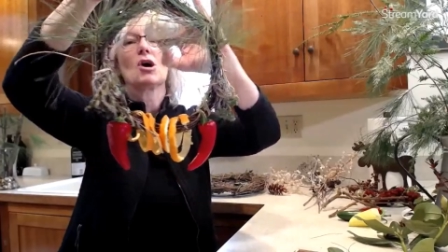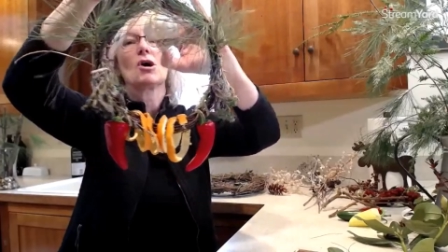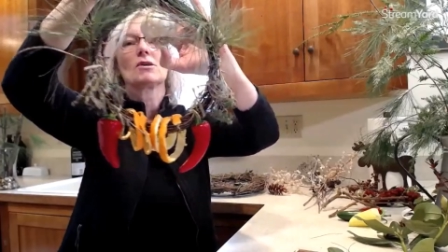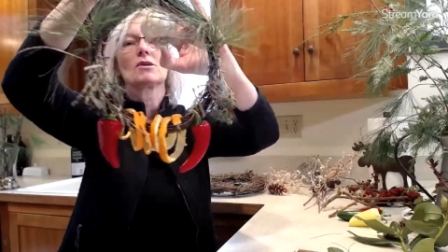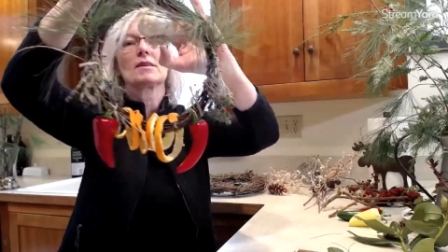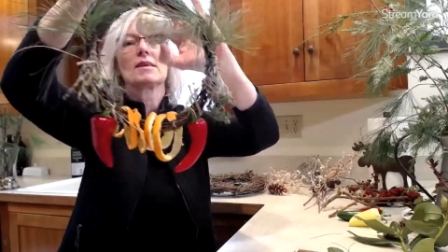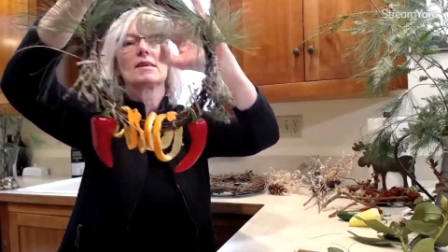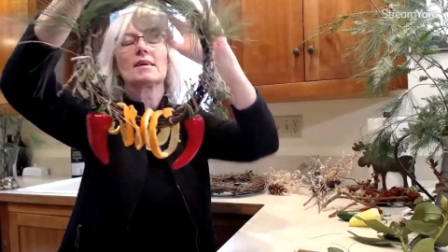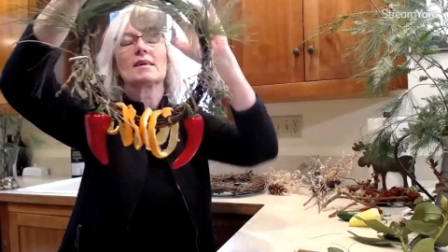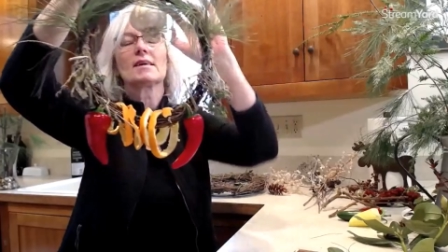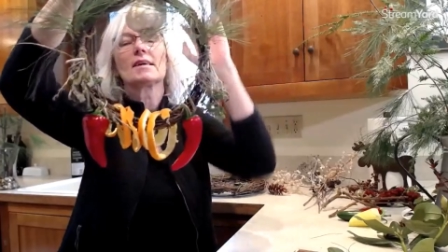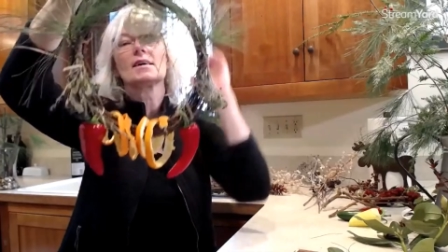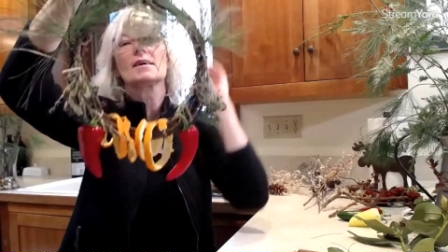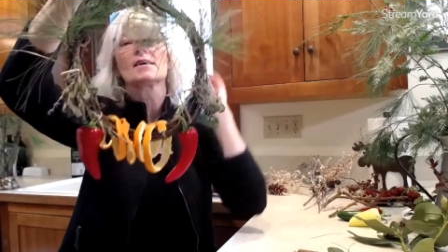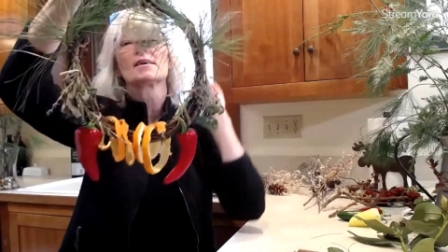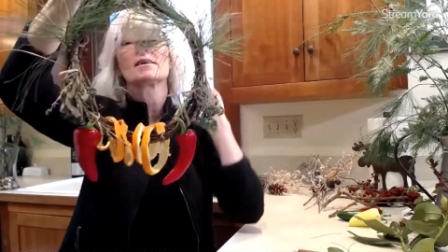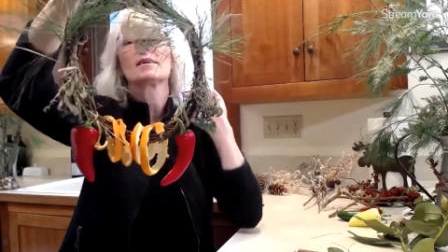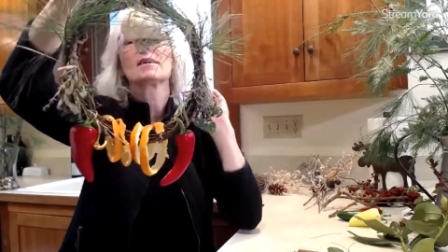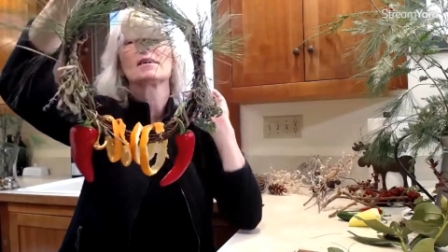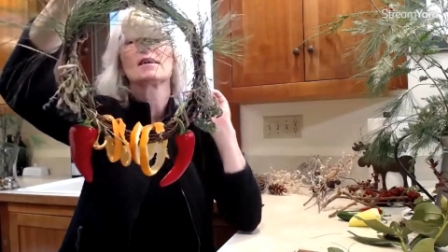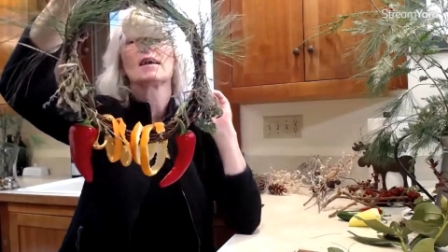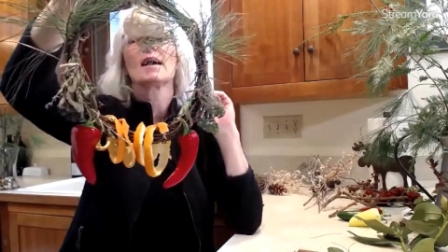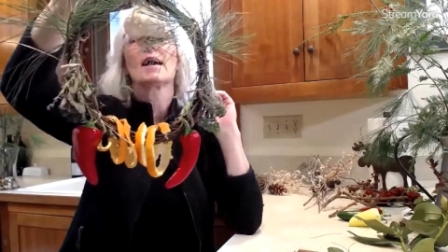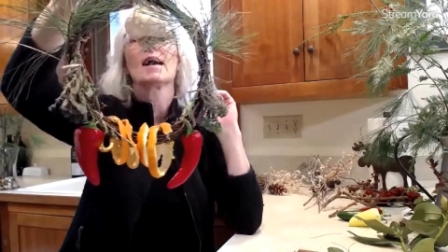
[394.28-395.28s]
garlic,
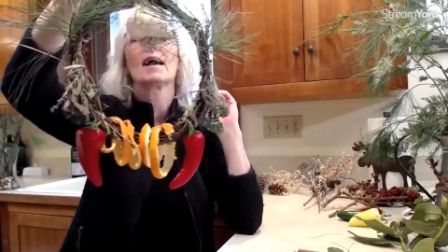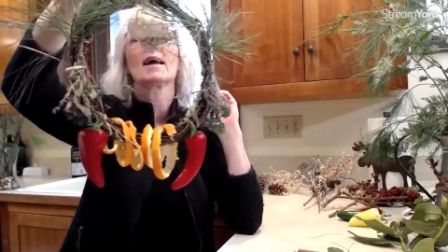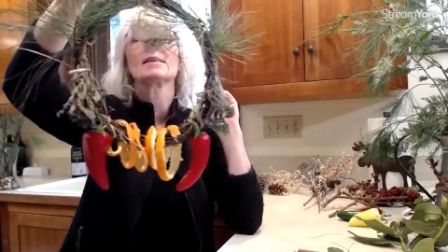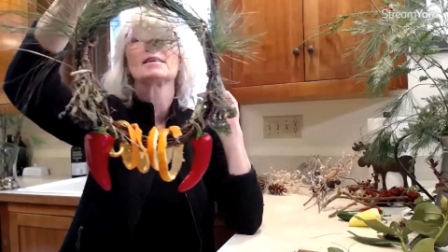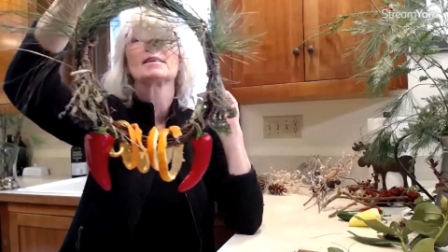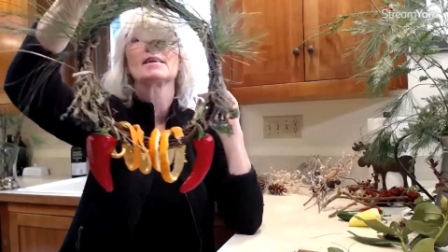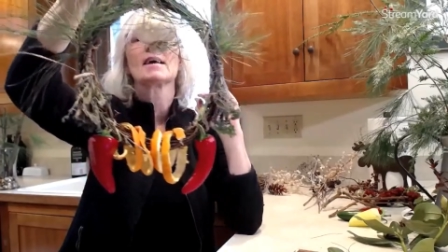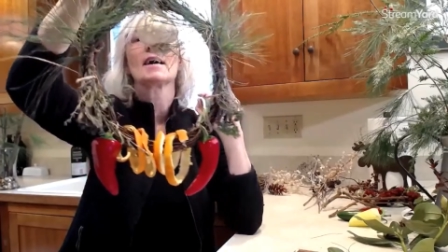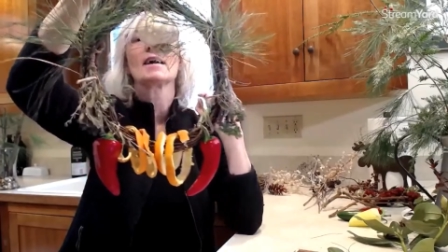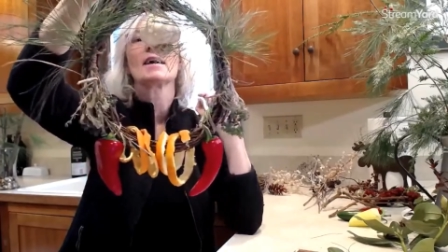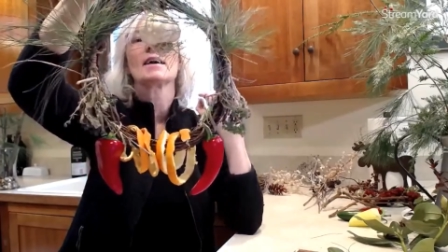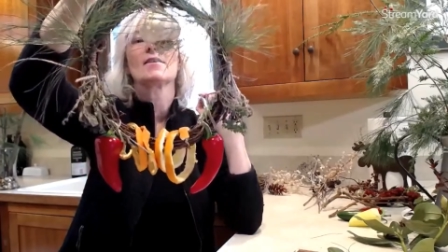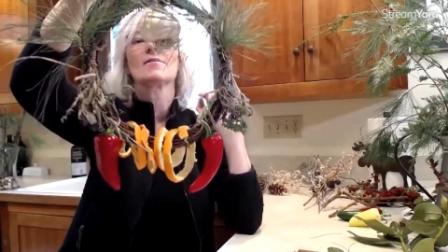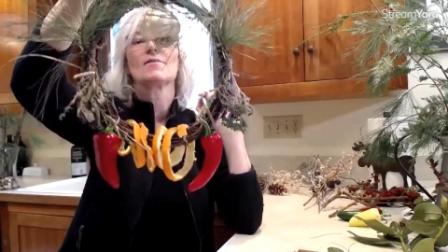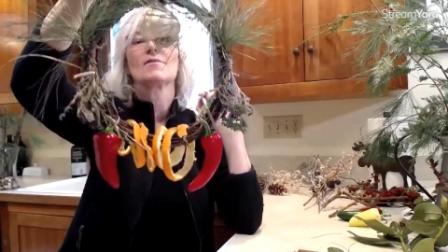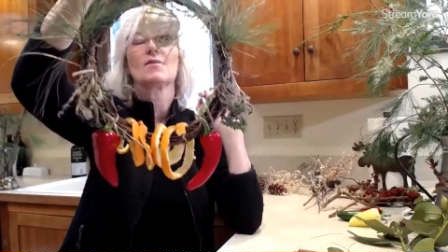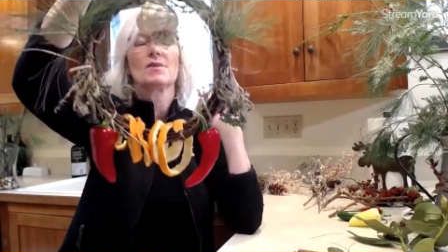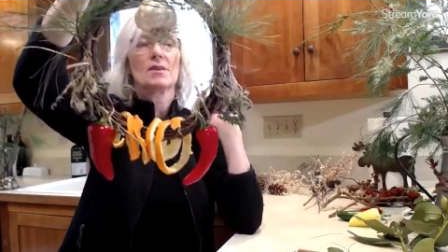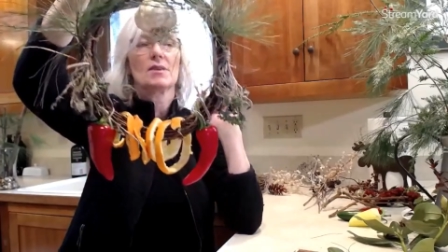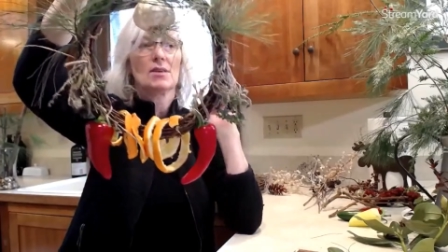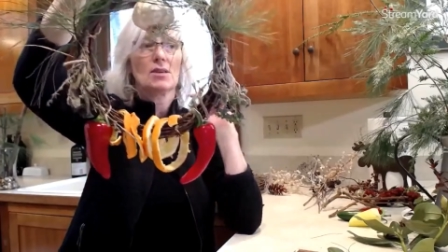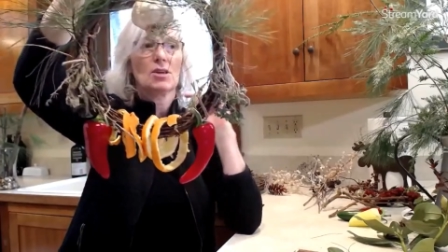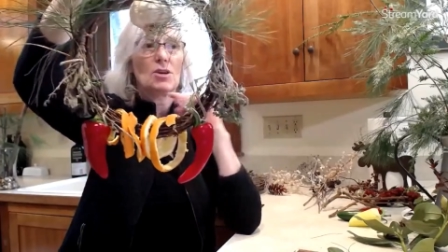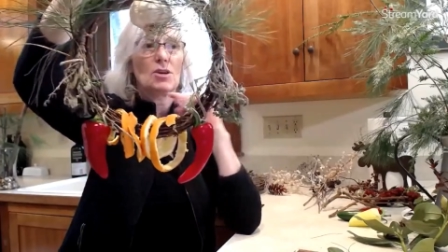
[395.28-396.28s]
and I
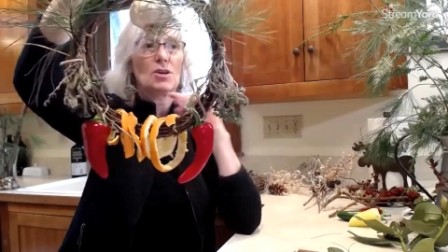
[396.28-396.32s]
have